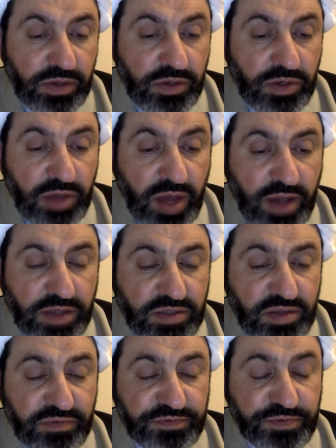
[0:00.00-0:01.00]

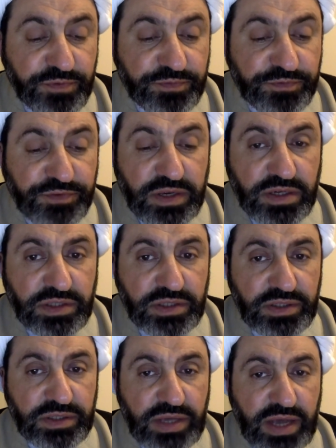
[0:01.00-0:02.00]
Light of
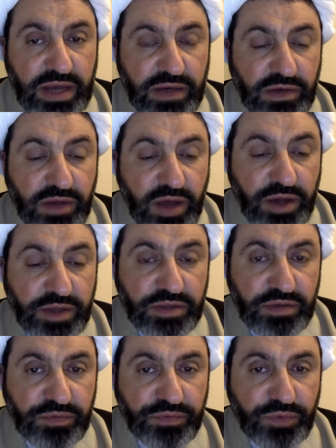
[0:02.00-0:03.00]
fear and
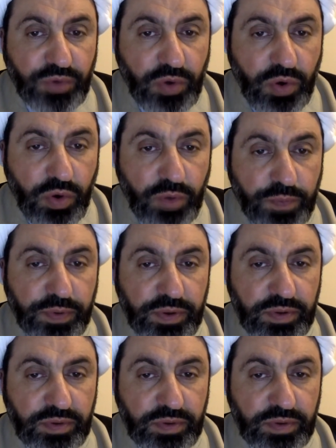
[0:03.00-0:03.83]
light of hope.